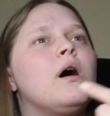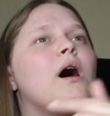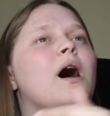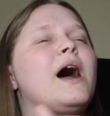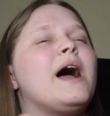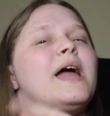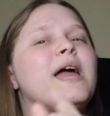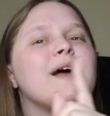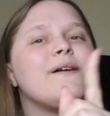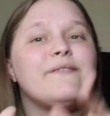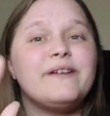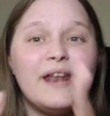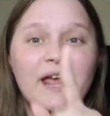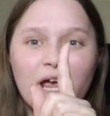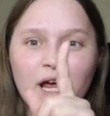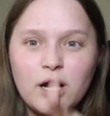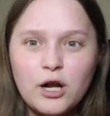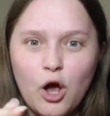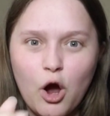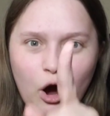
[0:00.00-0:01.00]
I haven't
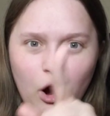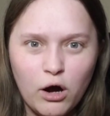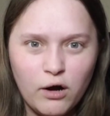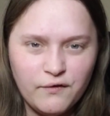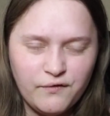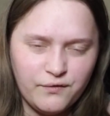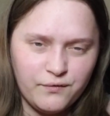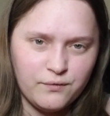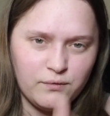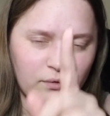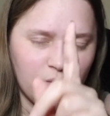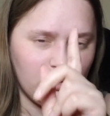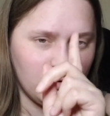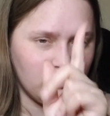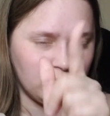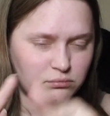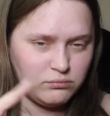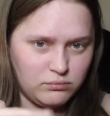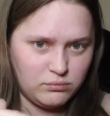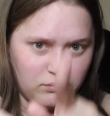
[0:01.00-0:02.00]
had coffee
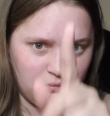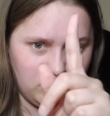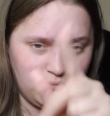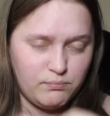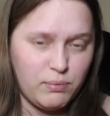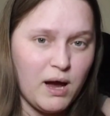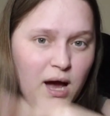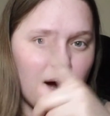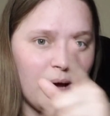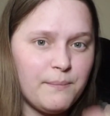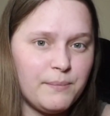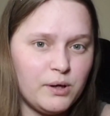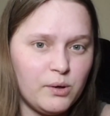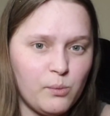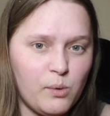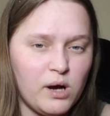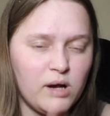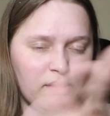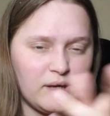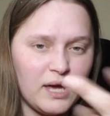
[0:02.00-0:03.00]
or
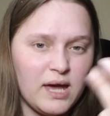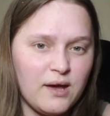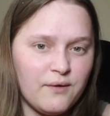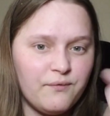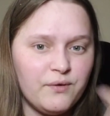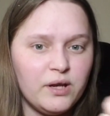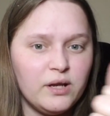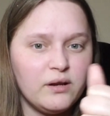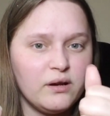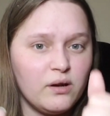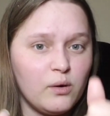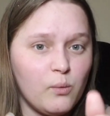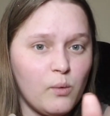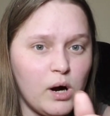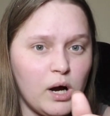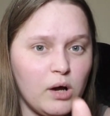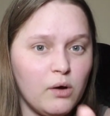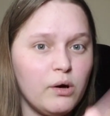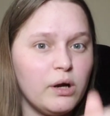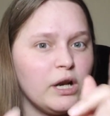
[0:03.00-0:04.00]
caffeine in a
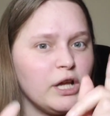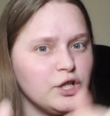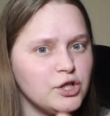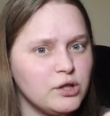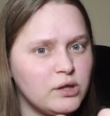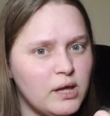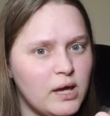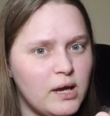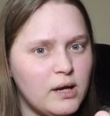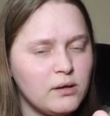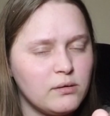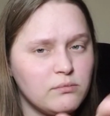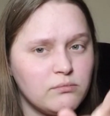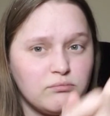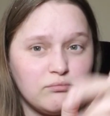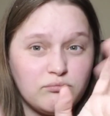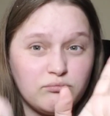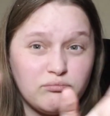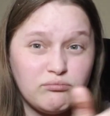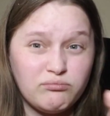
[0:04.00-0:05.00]
while, and I just had
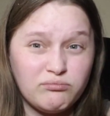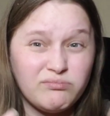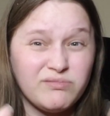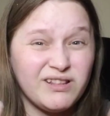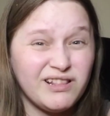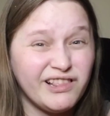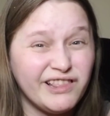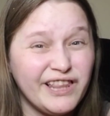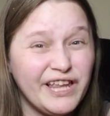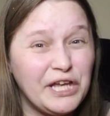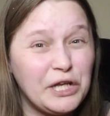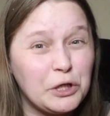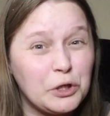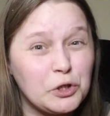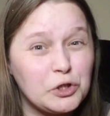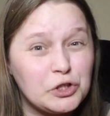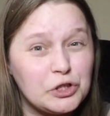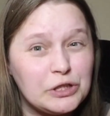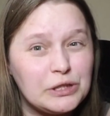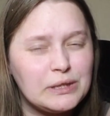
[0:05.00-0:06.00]
a liter
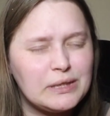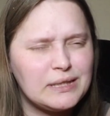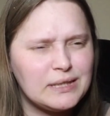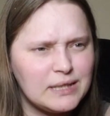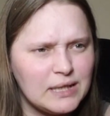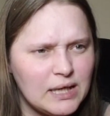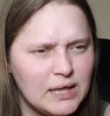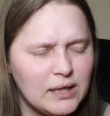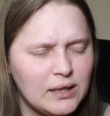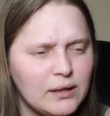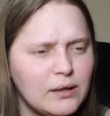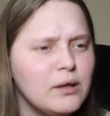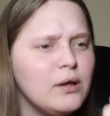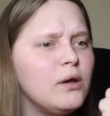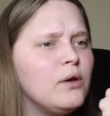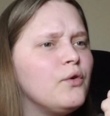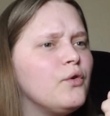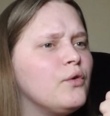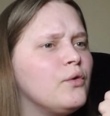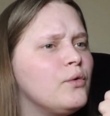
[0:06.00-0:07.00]
today.
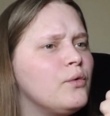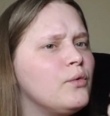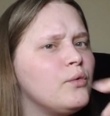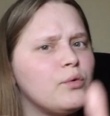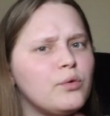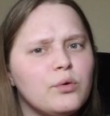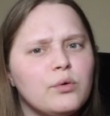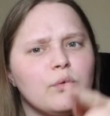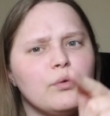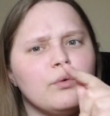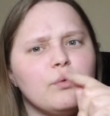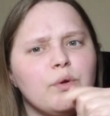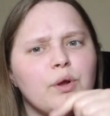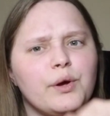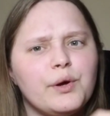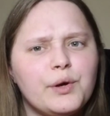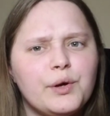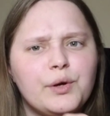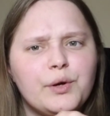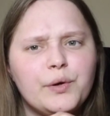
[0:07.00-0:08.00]
So that
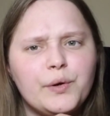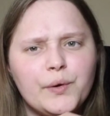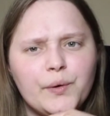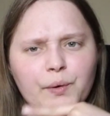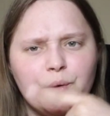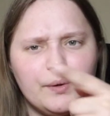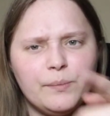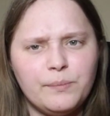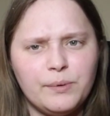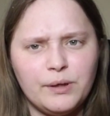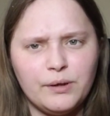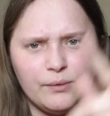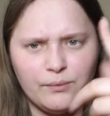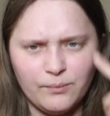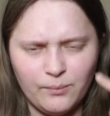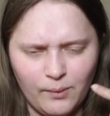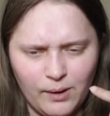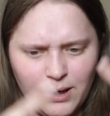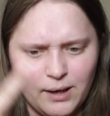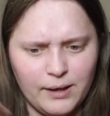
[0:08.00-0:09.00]
could be
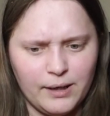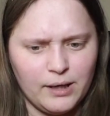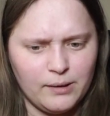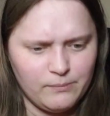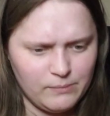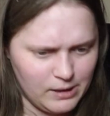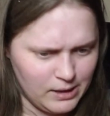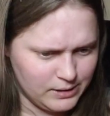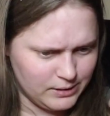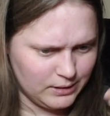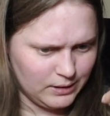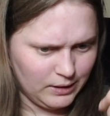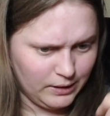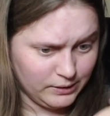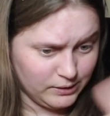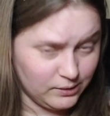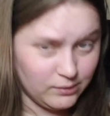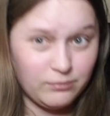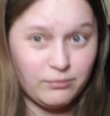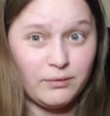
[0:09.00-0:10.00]
why I'm acting like
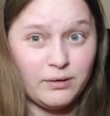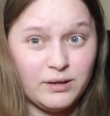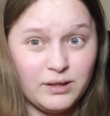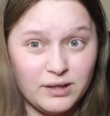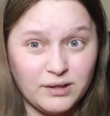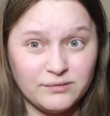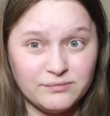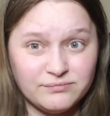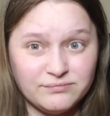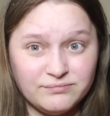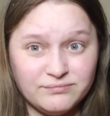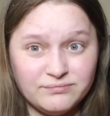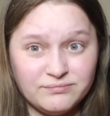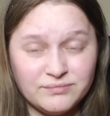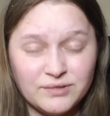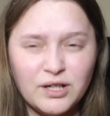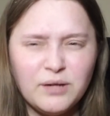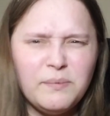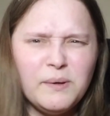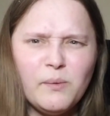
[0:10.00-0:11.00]
this right now.
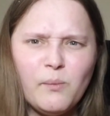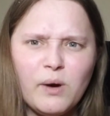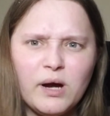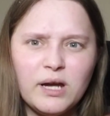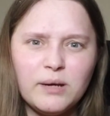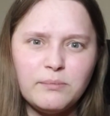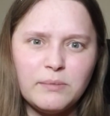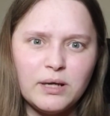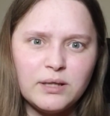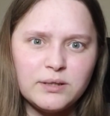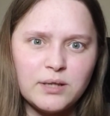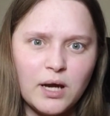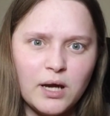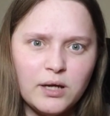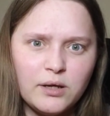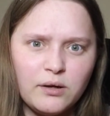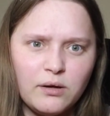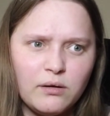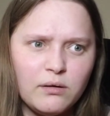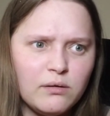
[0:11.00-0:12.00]
Could be why I'm not
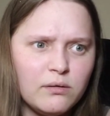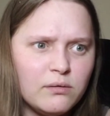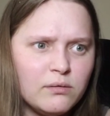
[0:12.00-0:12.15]
tired.